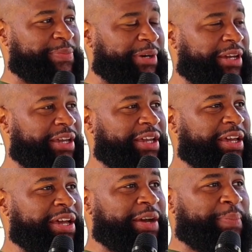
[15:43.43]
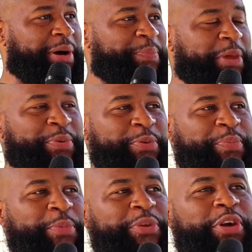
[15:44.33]
But
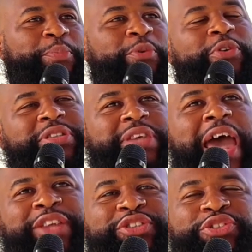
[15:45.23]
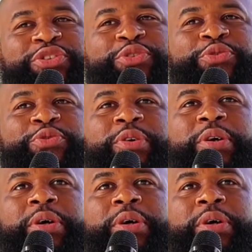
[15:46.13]
people are more attached to